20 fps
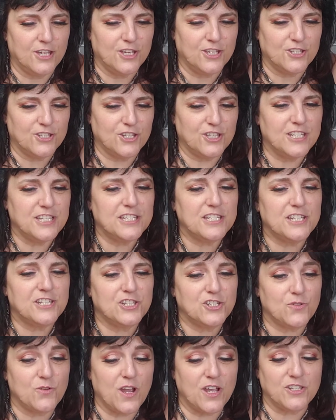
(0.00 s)
So this is
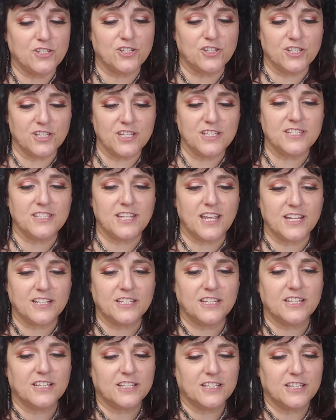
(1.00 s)
Syrah. So this
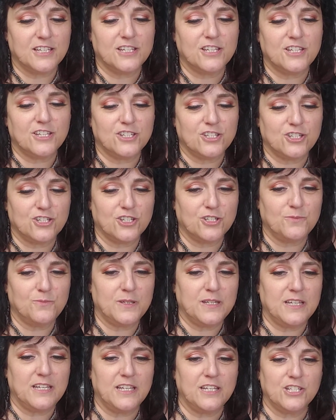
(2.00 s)
technically should
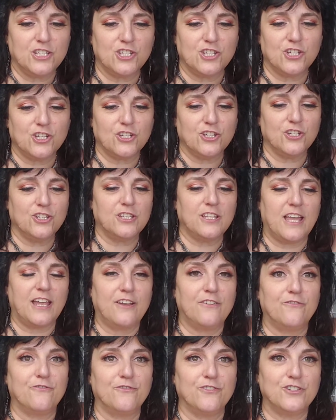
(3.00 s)
be chilled, like
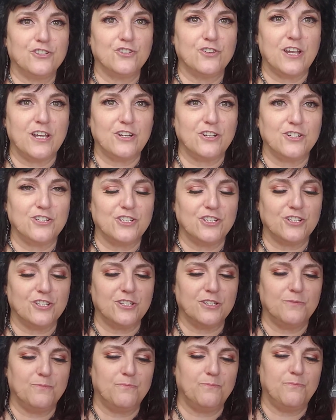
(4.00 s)
refrigerator
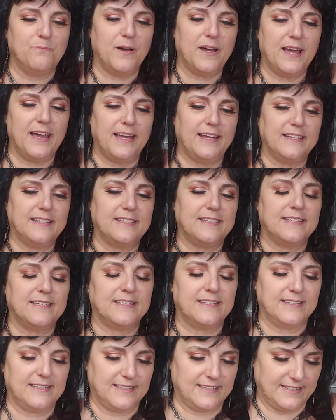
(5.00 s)
chilled, but
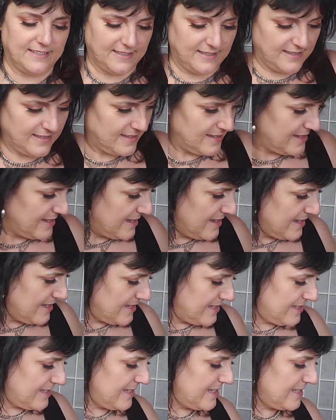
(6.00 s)

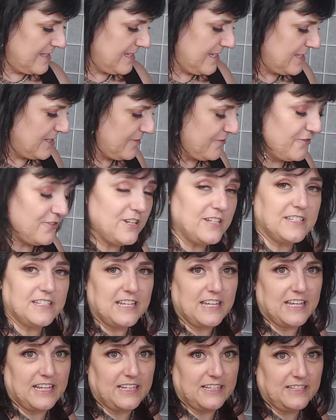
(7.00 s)
since it's
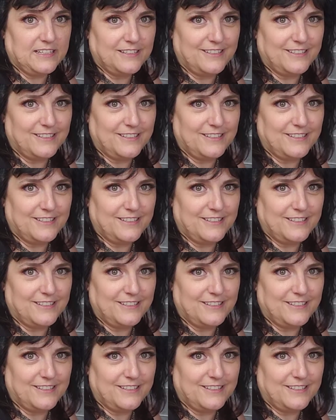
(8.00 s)
freezing